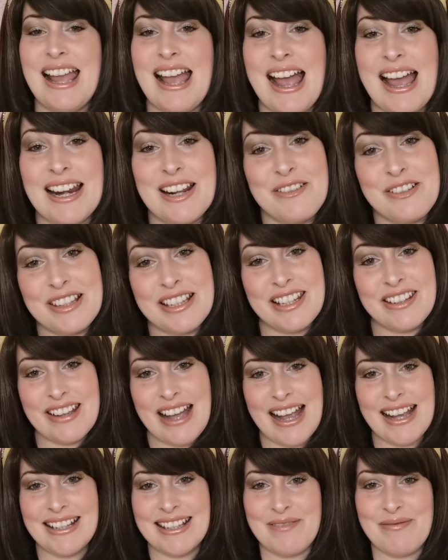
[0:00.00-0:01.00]
And I'll see you
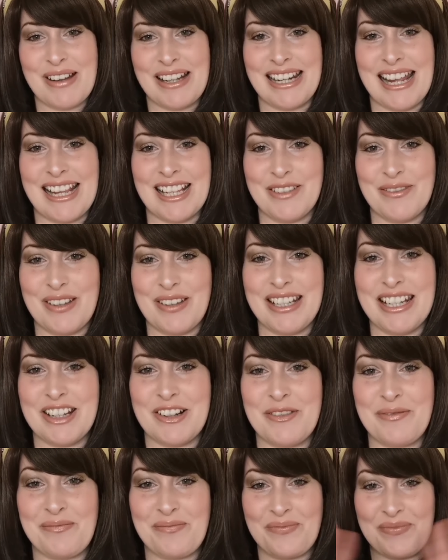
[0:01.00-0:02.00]
guys in my next
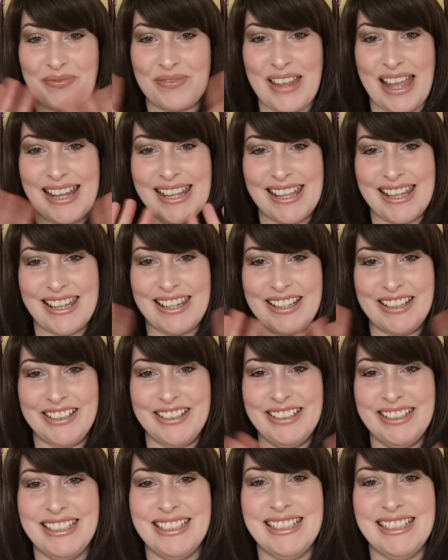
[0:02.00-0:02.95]
video. Thank you.